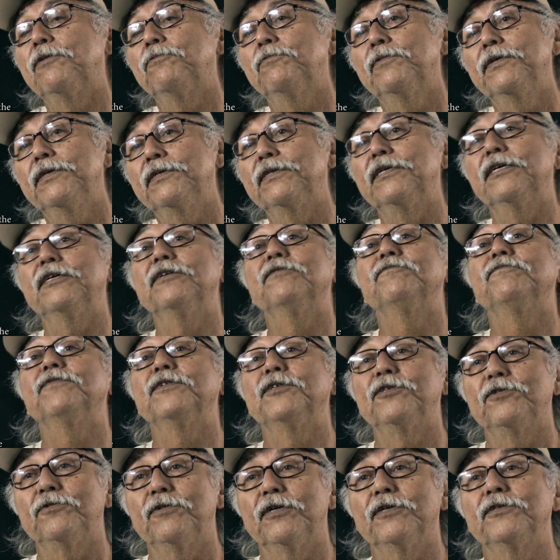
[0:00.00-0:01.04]
with
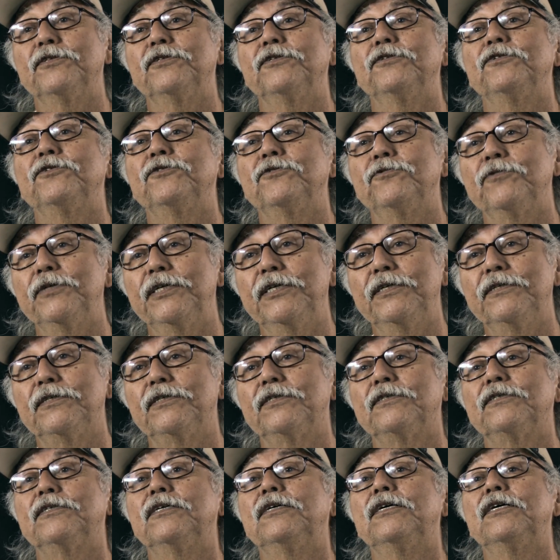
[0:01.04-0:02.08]
infrastructure,
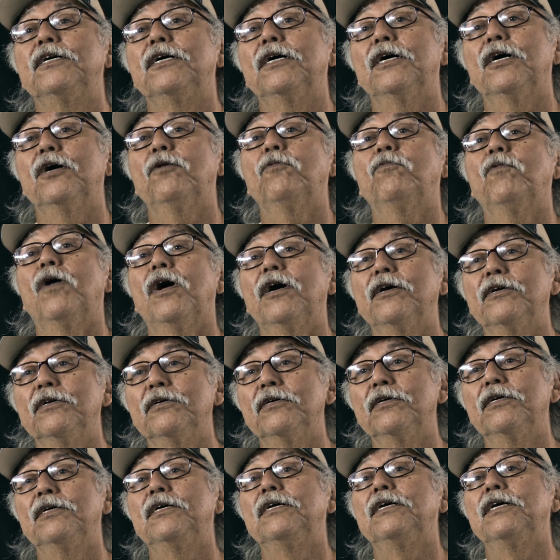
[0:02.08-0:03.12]
streets,
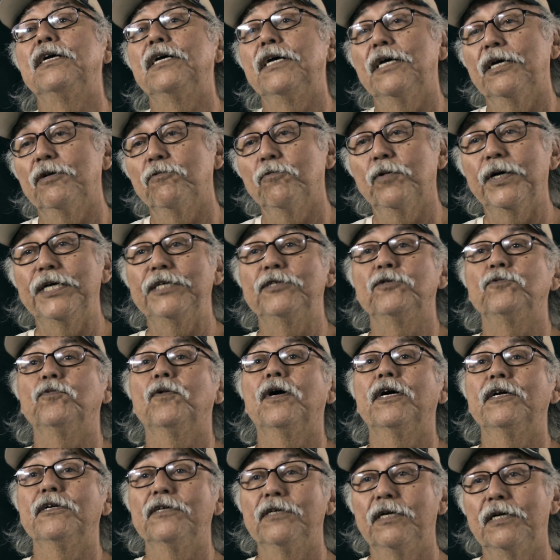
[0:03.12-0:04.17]
water, and
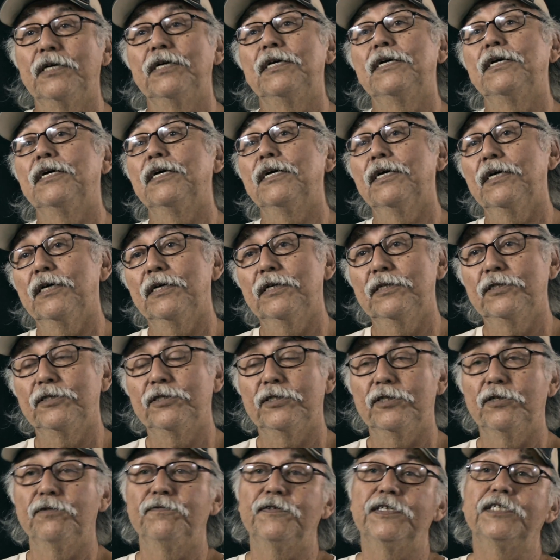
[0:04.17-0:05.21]
wastewater
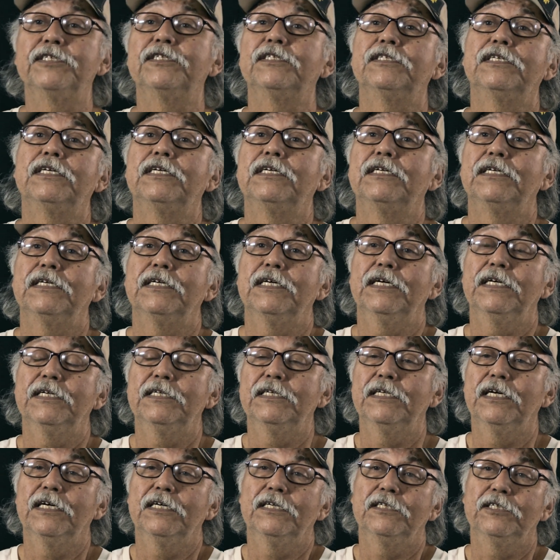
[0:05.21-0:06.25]
service
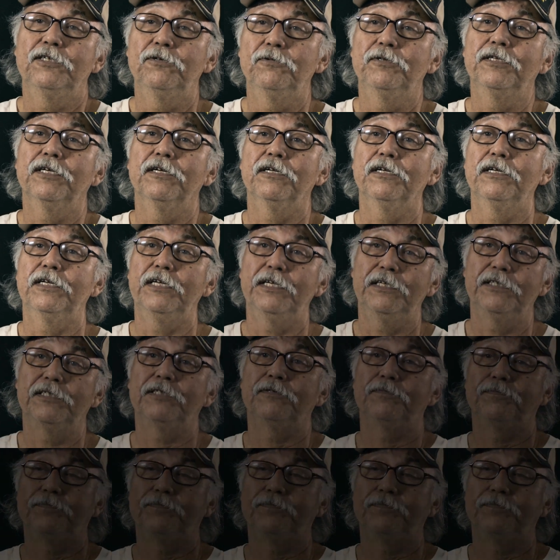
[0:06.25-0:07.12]
and utilities.